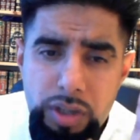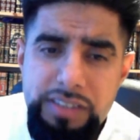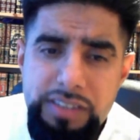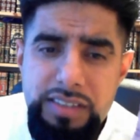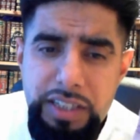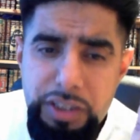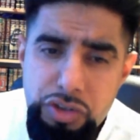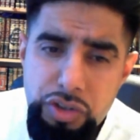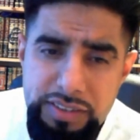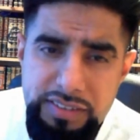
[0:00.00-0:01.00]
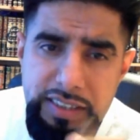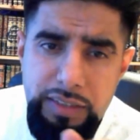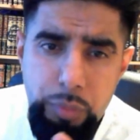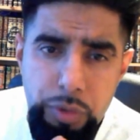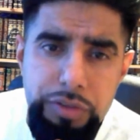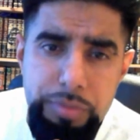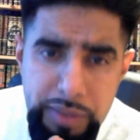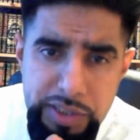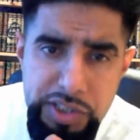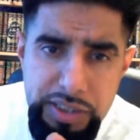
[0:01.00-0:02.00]
what is interesting and worth
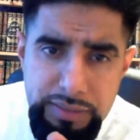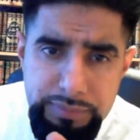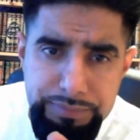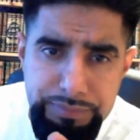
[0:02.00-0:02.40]
mentioning,